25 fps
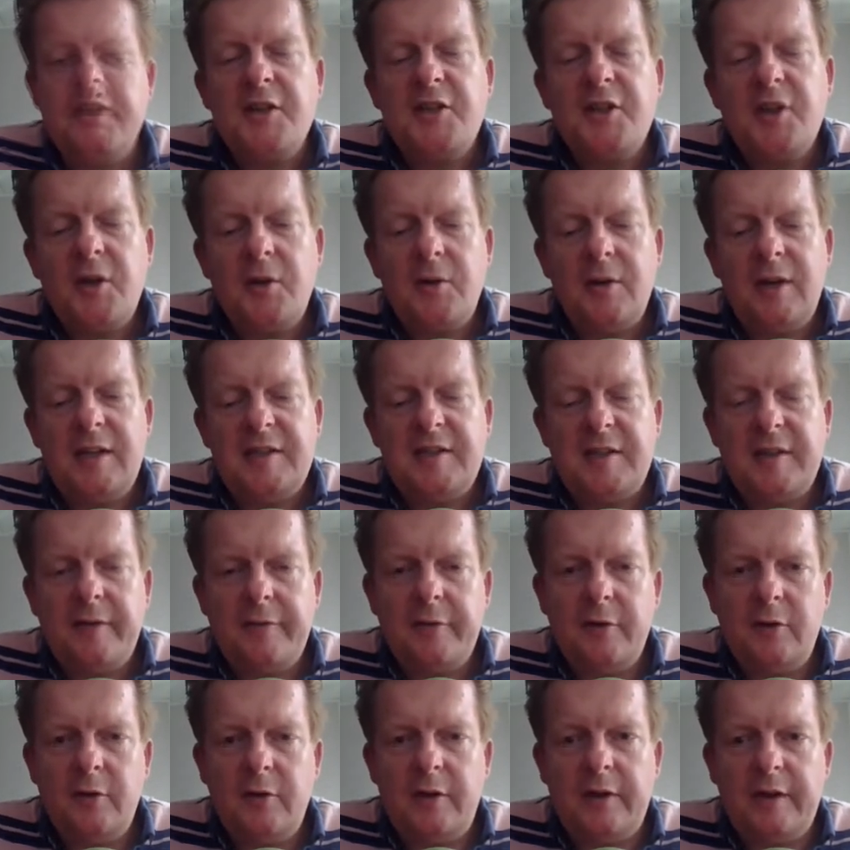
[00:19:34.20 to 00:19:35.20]
So let's
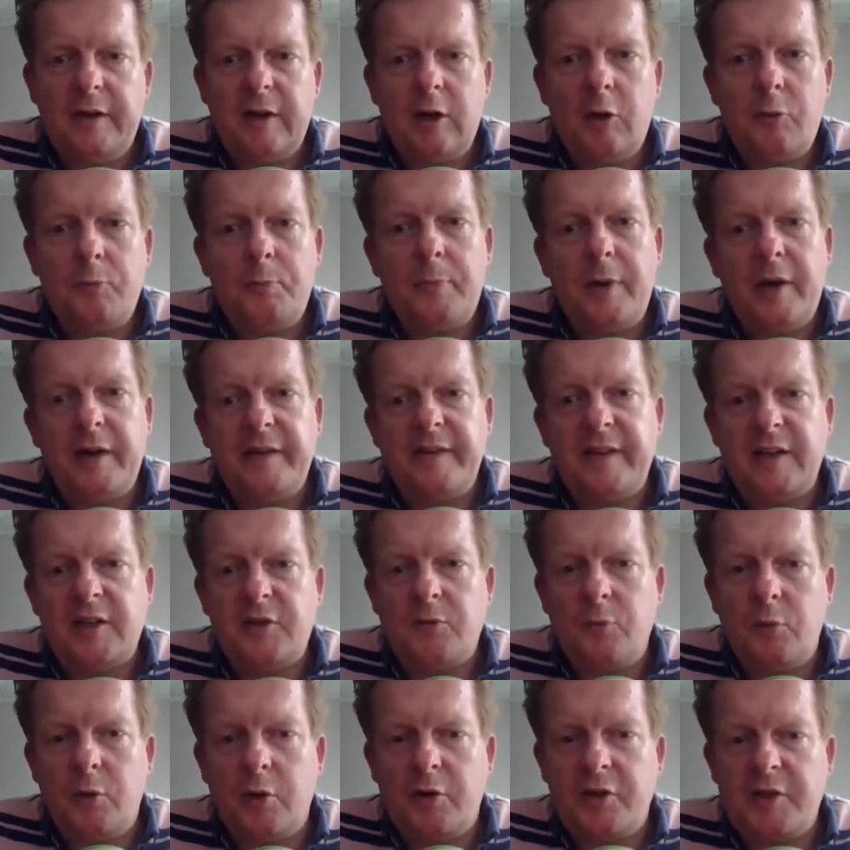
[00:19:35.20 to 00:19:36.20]
have a look at how
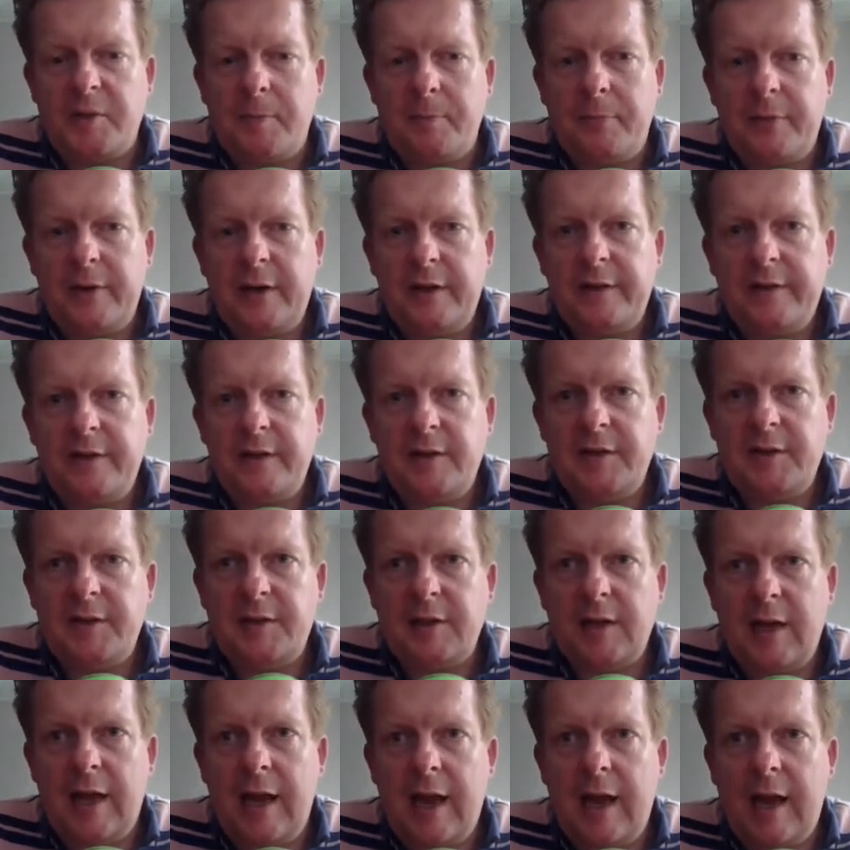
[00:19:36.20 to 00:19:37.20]
PITest works in
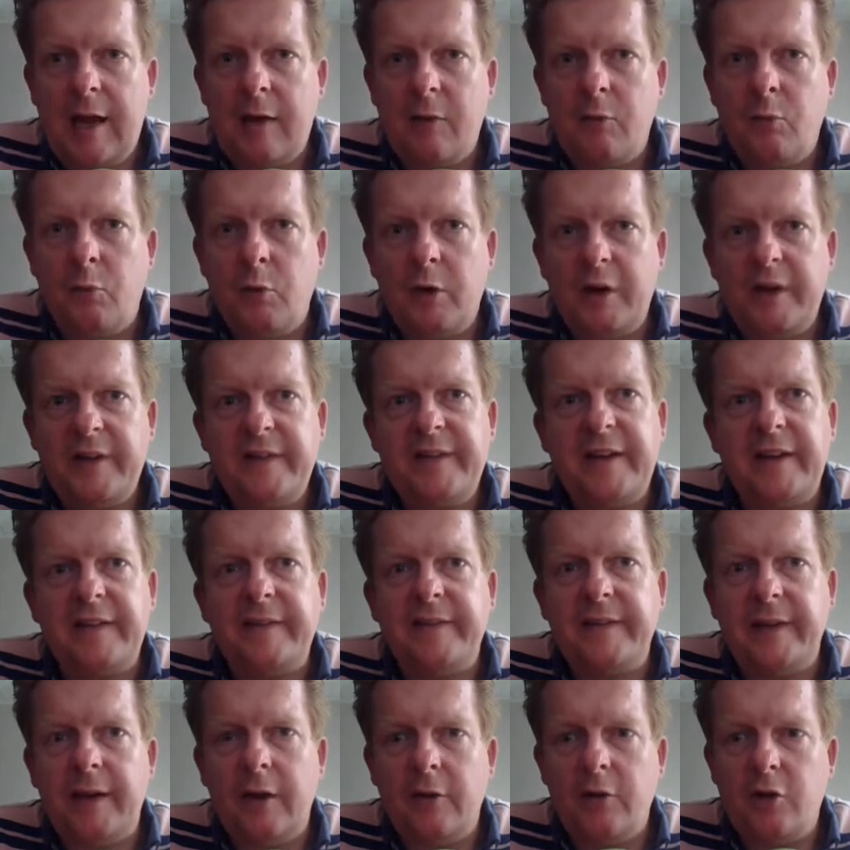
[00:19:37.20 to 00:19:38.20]
practice and what it can
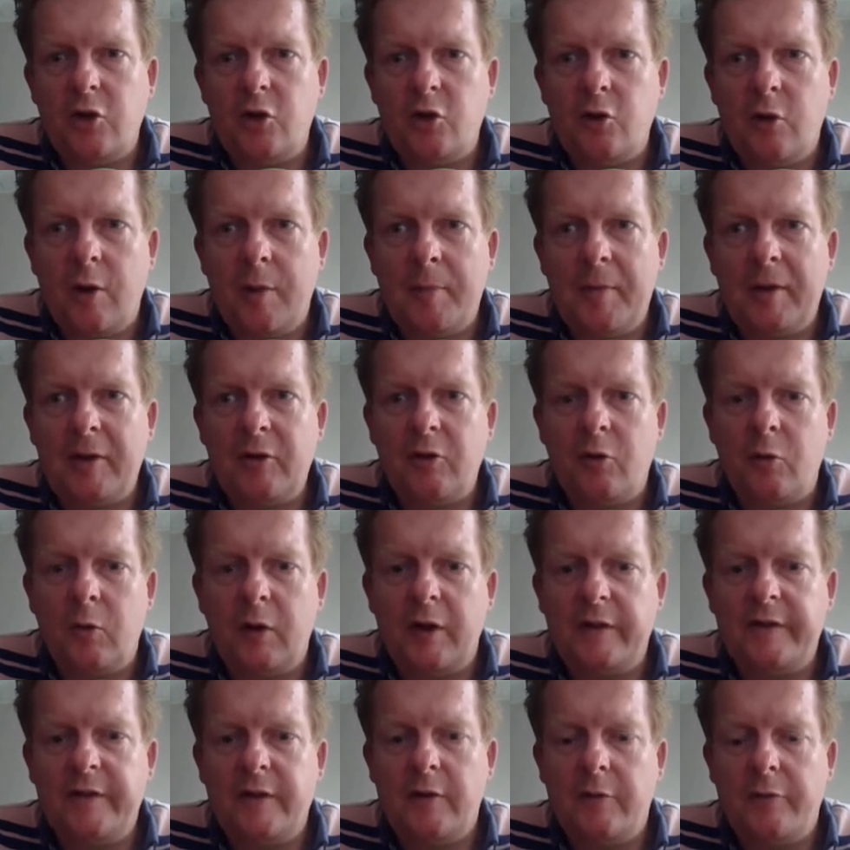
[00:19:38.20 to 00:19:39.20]
tell you about the
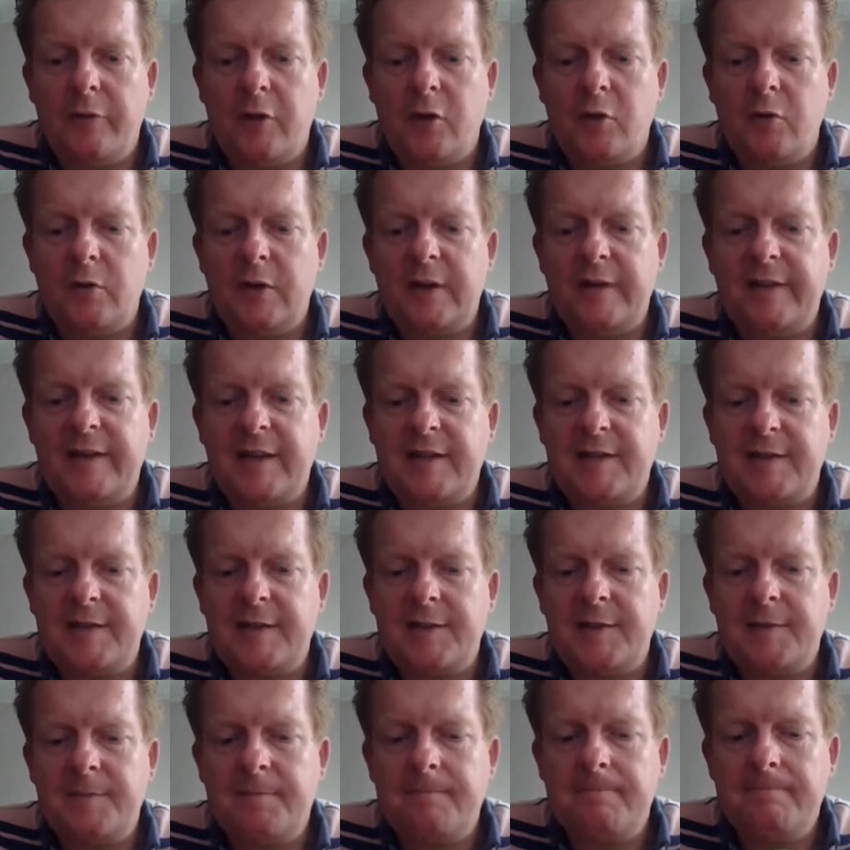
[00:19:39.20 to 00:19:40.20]
quality of your unit
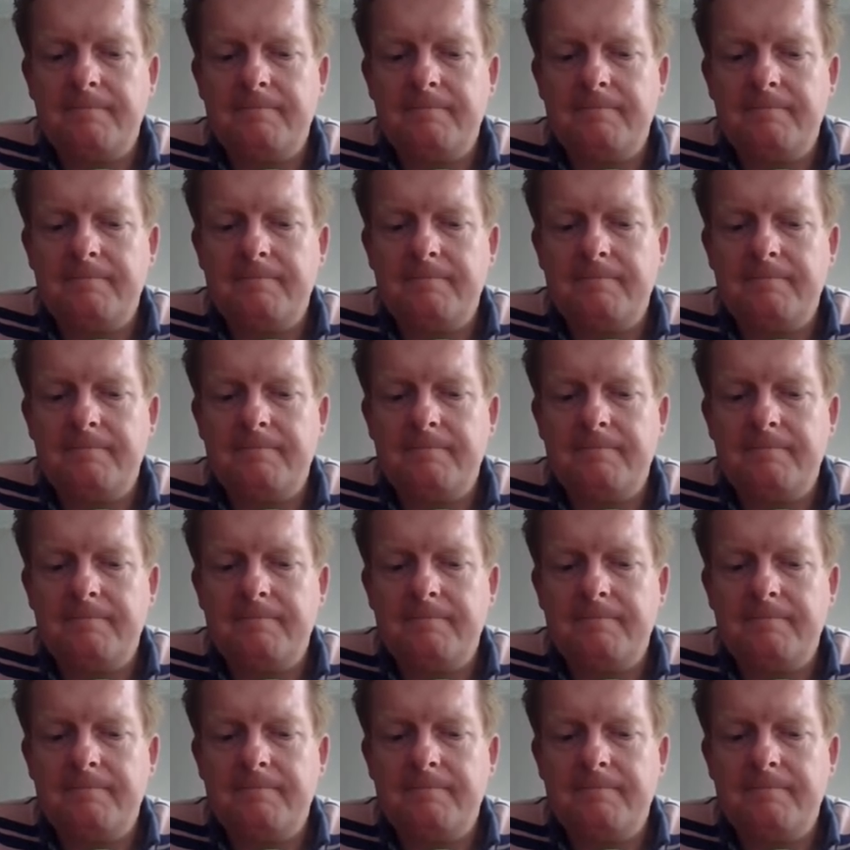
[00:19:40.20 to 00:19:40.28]
tests.